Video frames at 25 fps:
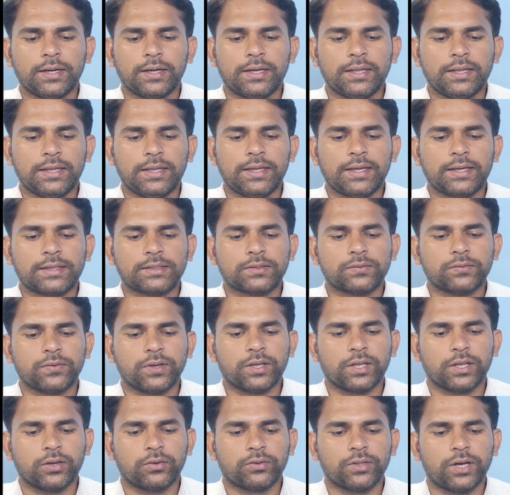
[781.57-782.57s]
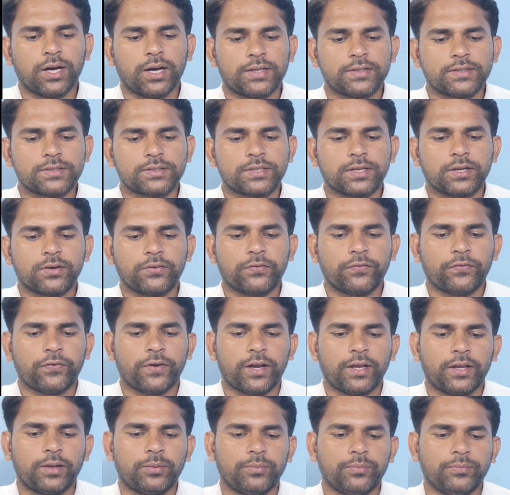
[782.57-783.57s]
dx will give the answer
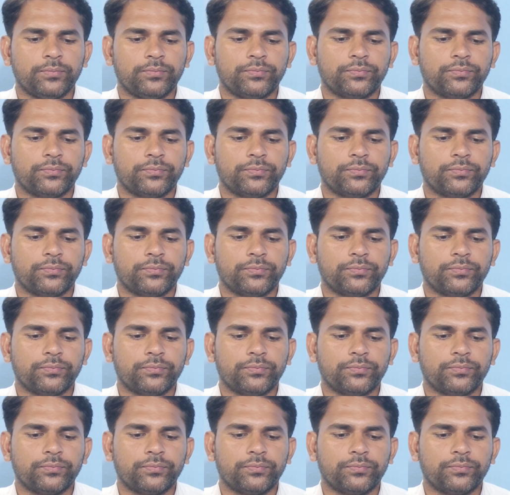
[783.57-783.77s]
5.